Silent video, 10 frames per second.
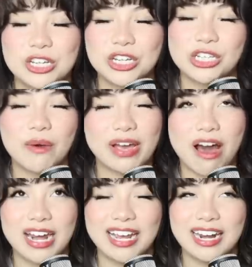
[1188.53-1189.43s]
It's just so
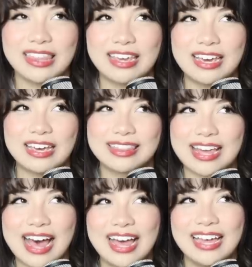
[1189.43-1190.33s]
iconic, and I think
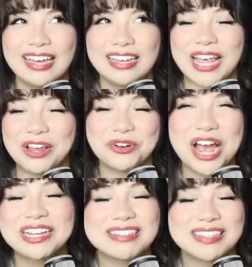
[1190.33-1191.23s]
that Daniel
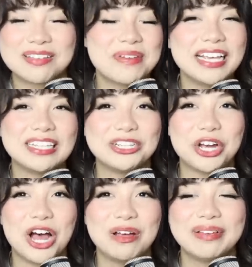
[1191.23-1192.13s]
Craig does an amazing
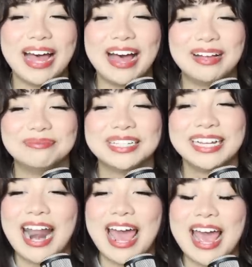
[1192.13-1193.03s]
job, and
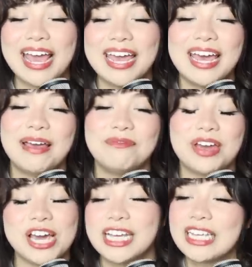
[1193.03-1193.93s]
I am
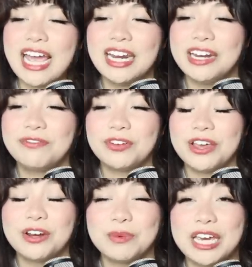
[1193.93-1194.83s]
very excited for
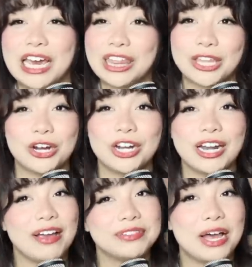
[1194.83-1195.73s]
there to be a third
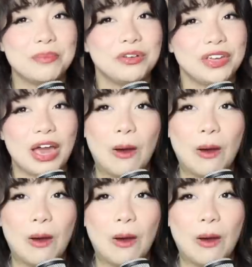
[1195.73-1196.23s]
Knives Out movie.